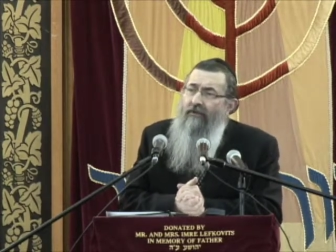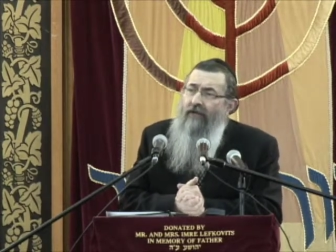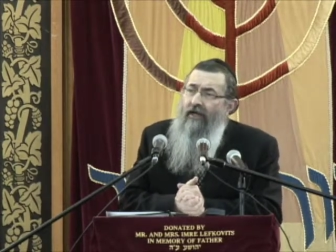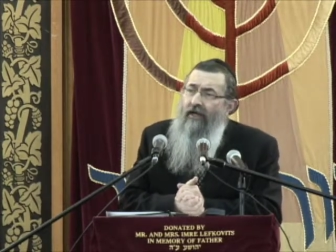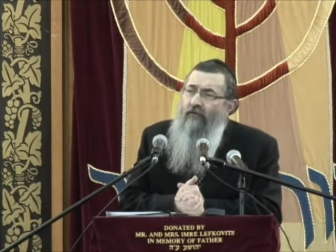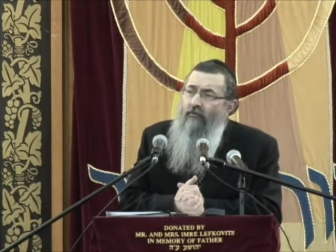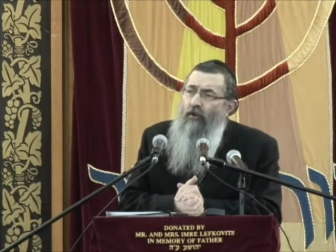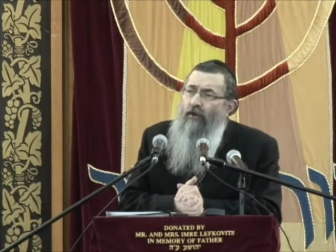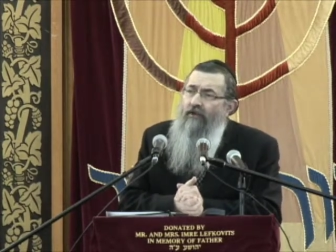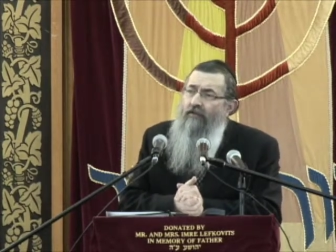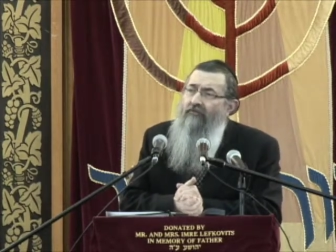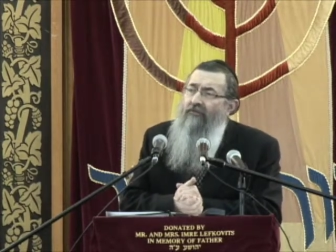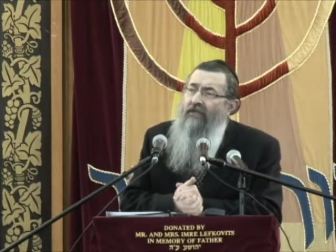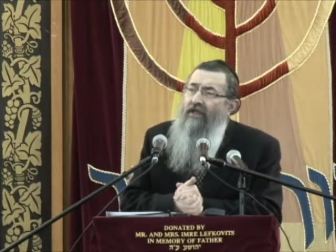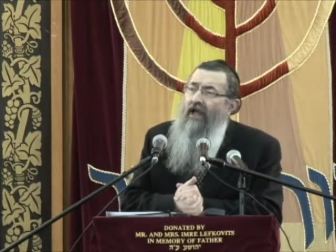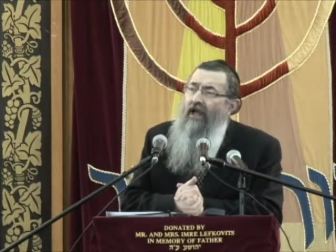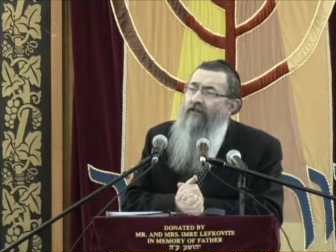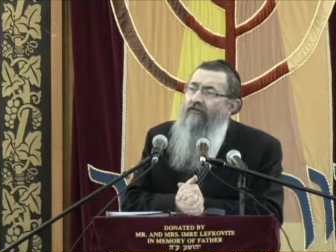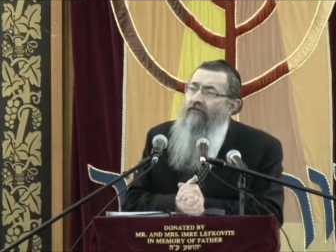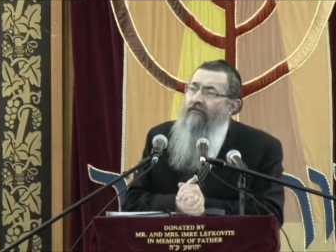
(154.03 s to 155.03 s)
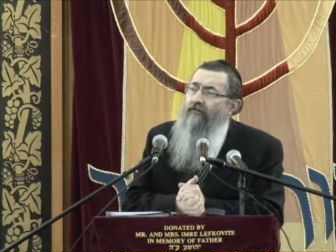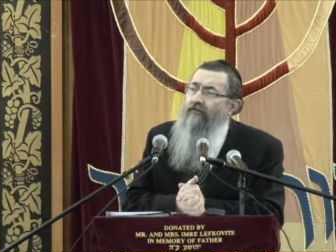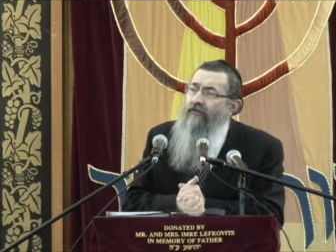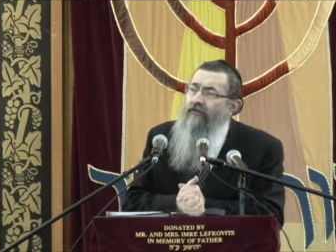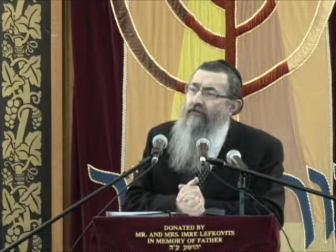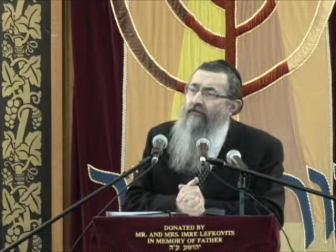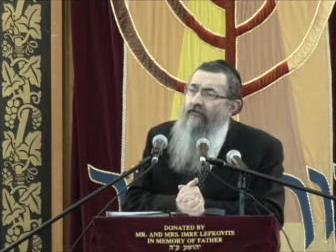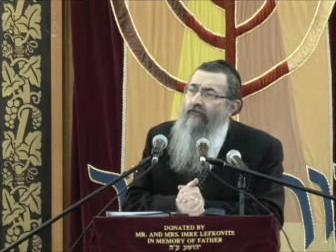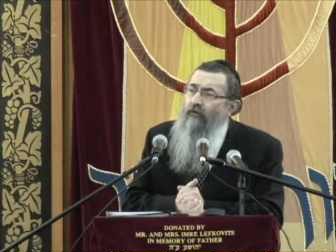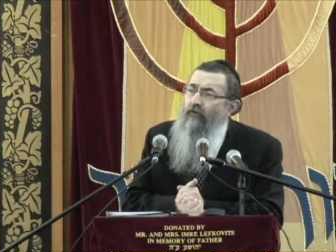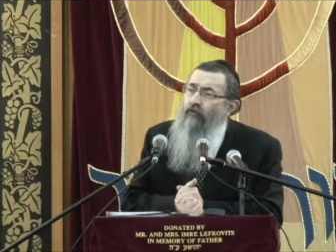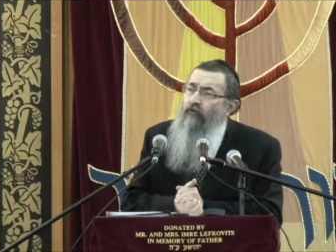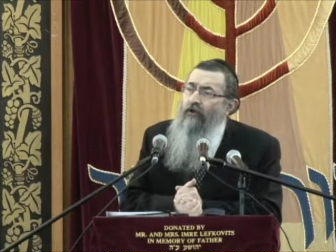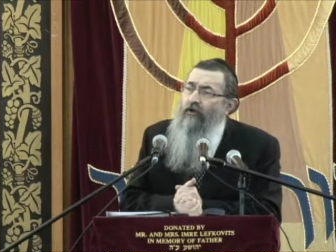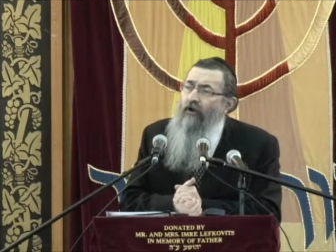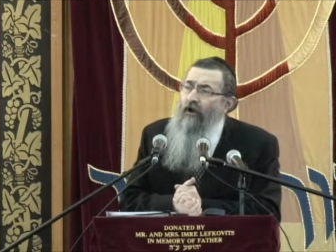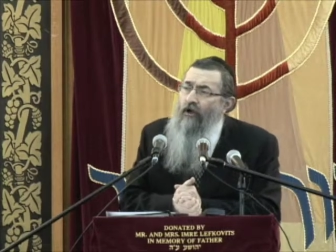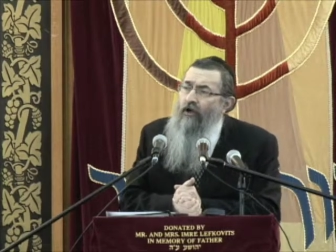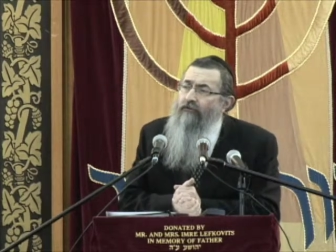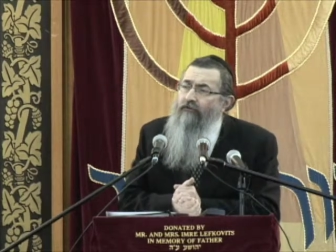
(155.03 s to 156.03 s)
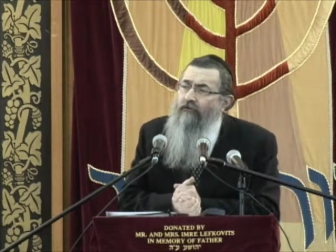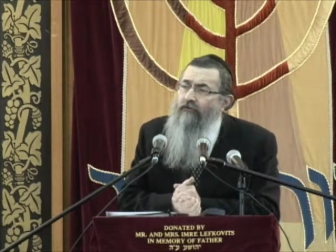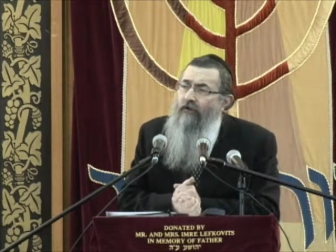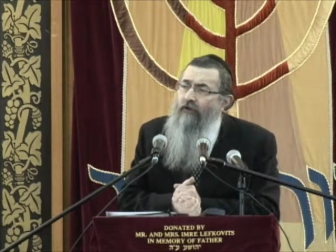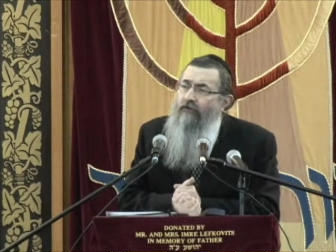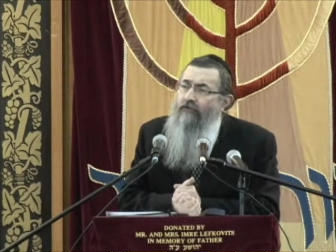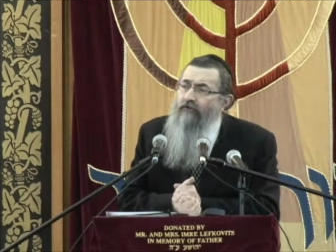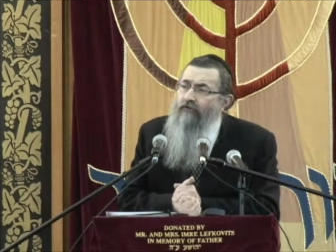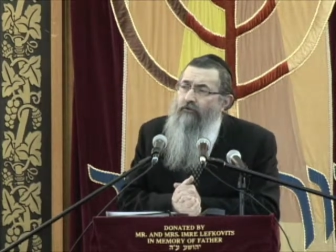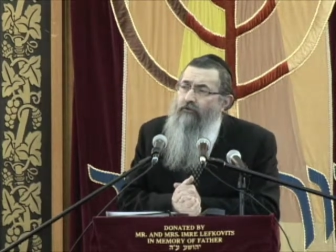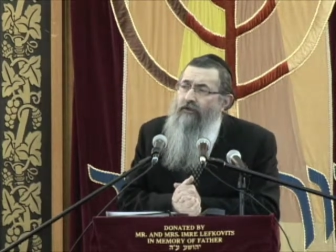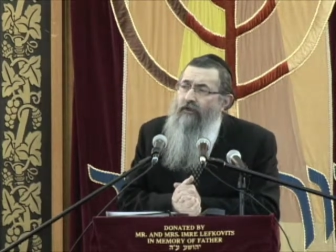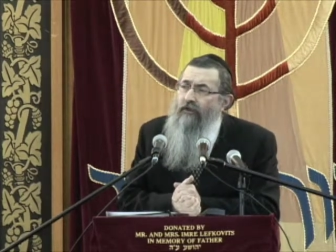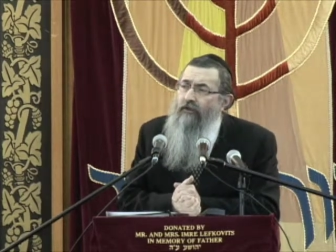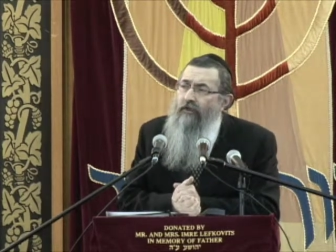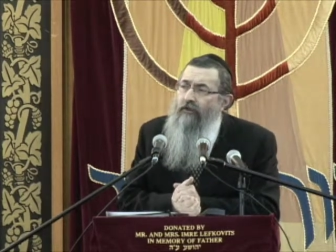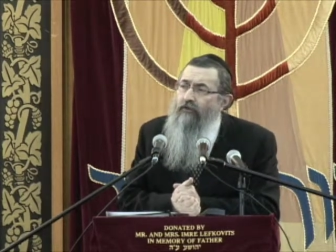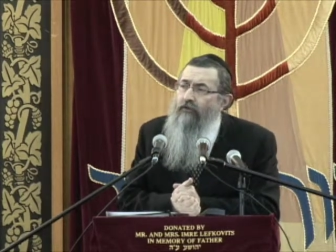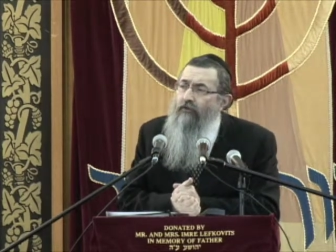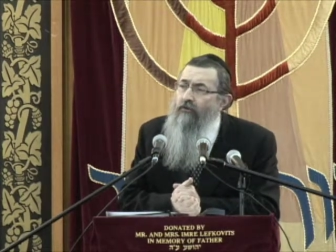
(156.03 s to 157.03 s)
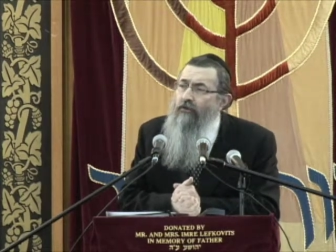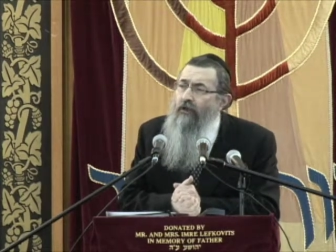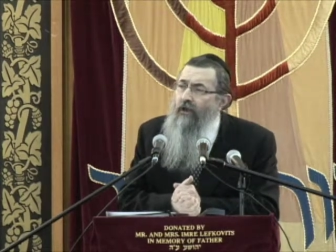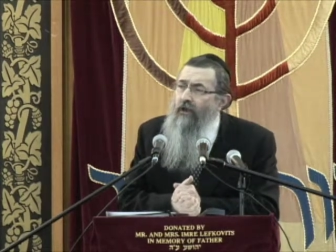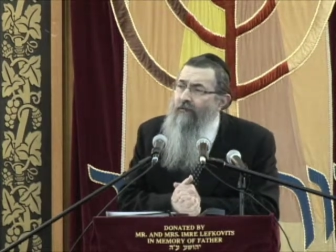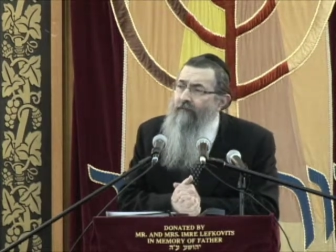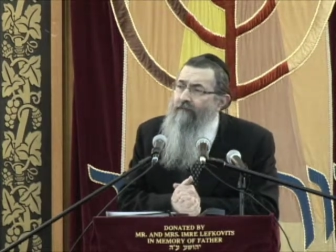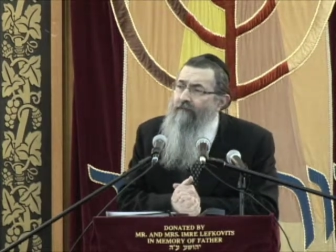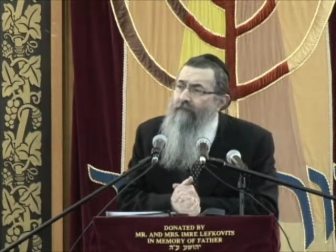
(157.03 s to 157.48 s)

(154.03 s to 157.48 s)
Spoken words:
And one of the answers is, Kri'asa Zuhi Hilula.